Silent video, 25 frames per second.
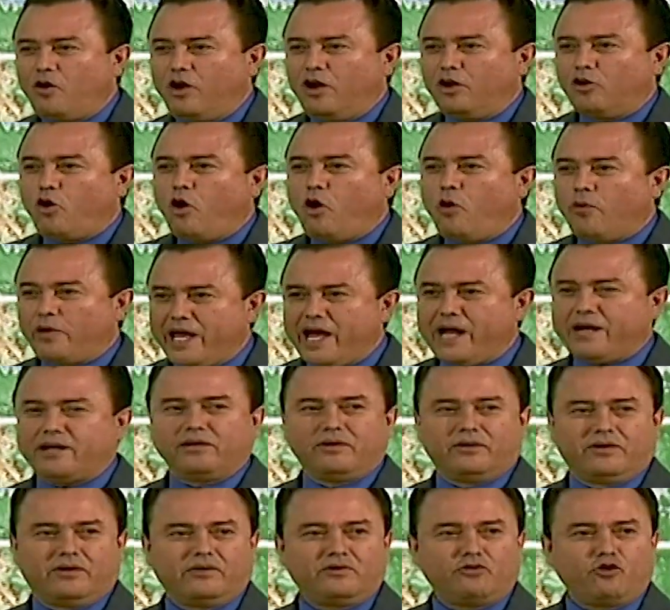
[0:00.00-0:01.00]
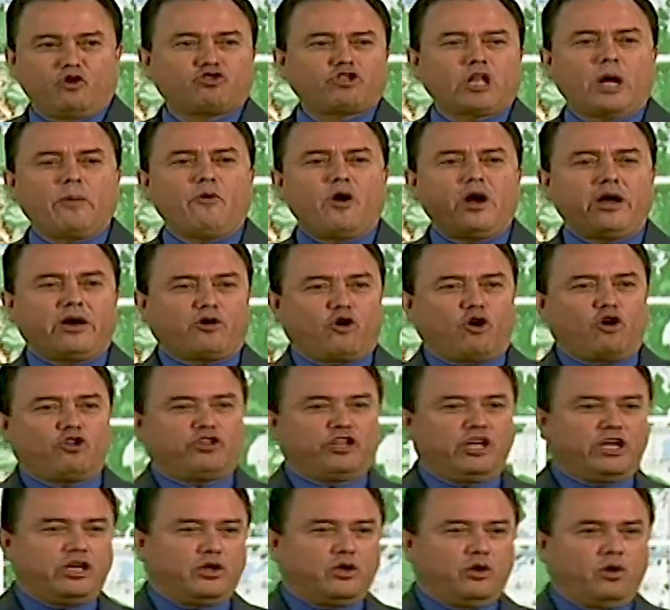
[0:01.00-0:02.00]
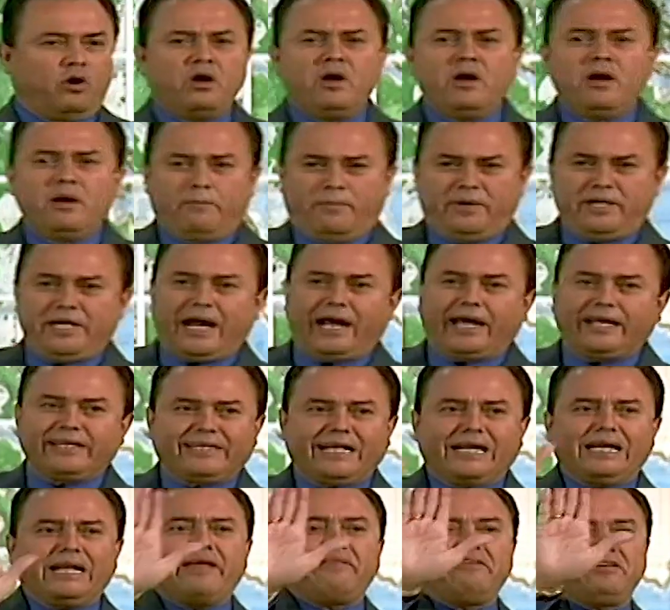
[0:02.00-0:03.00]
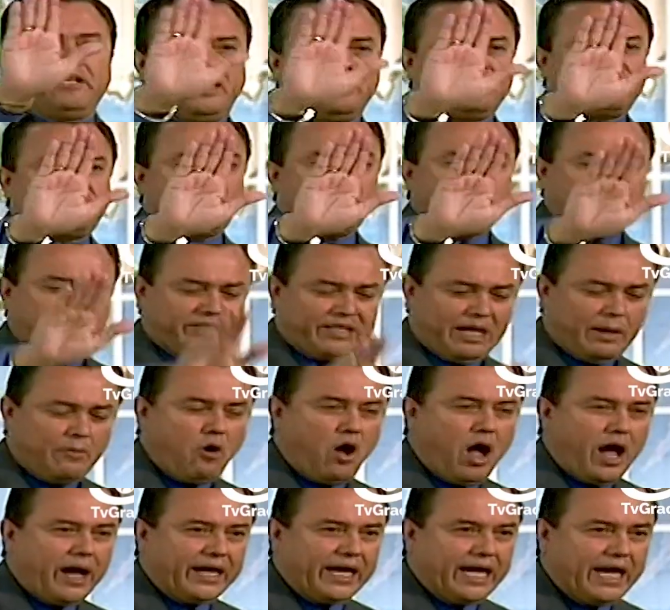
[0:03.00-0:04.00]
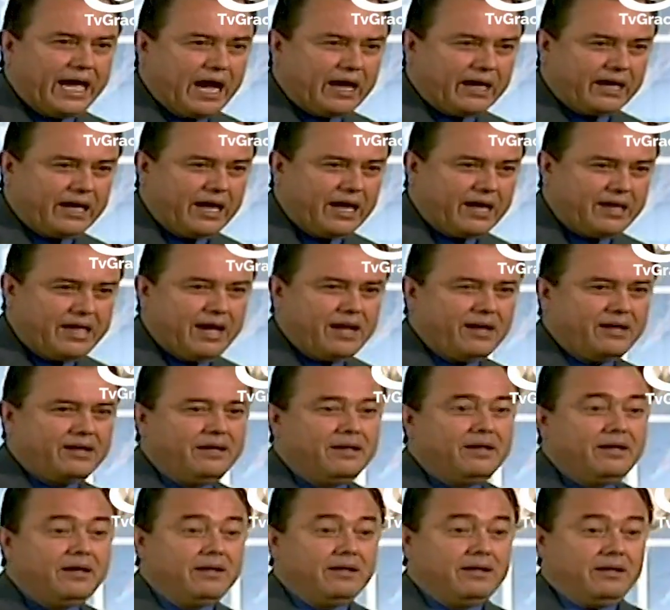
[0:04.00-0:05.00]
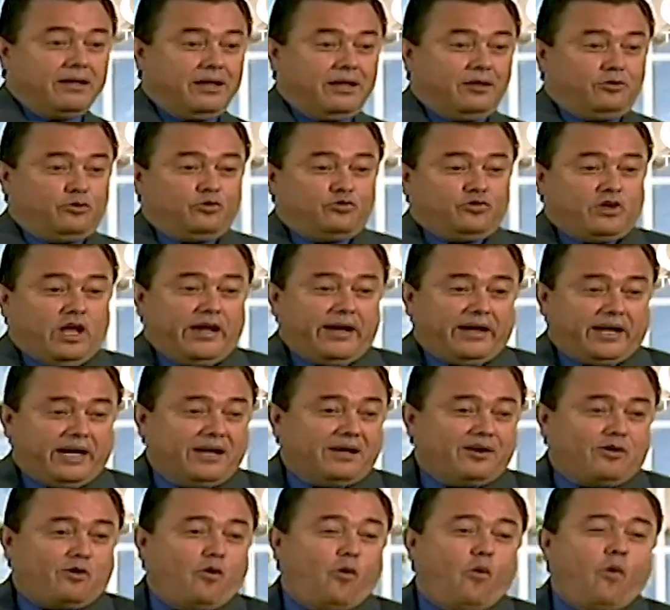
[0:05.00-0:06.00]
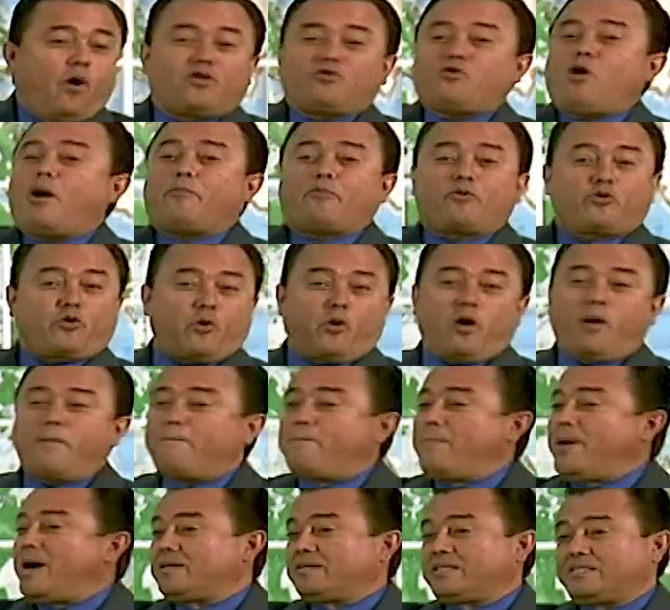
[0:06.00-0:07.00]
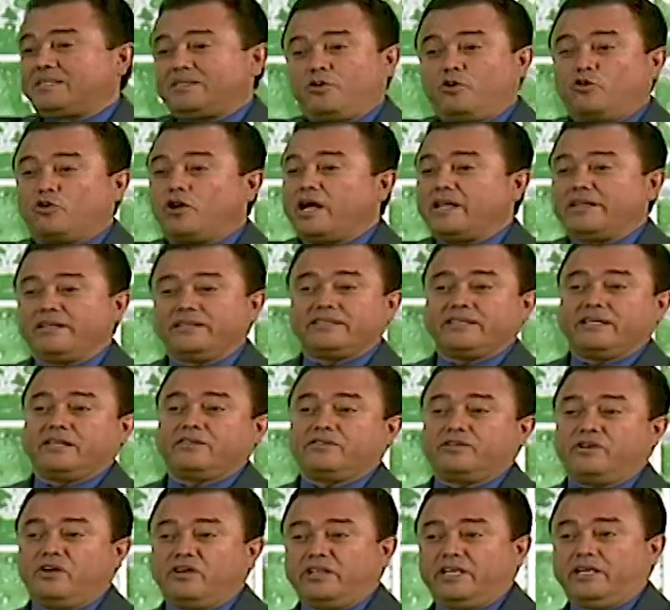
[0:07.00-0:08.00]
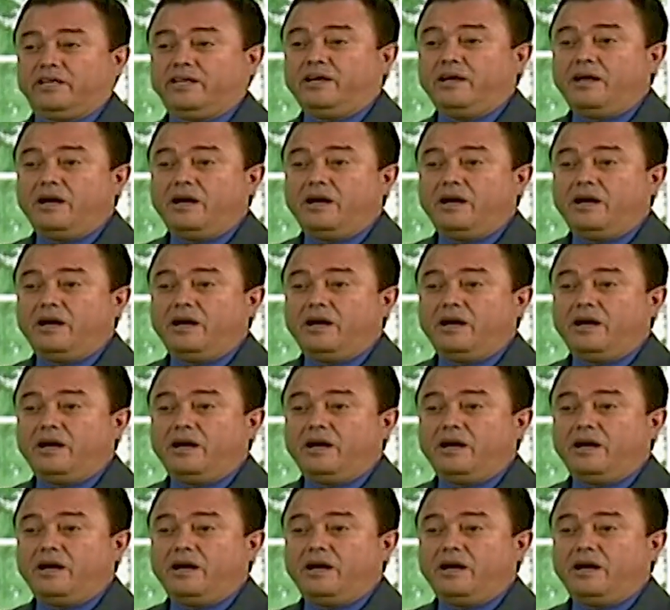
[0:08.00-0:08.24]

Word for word: with the government. We are not in hiding. Look, here are the addresses. We are here, here, and there. And you know that in Cuba, they do not approve any more organizations.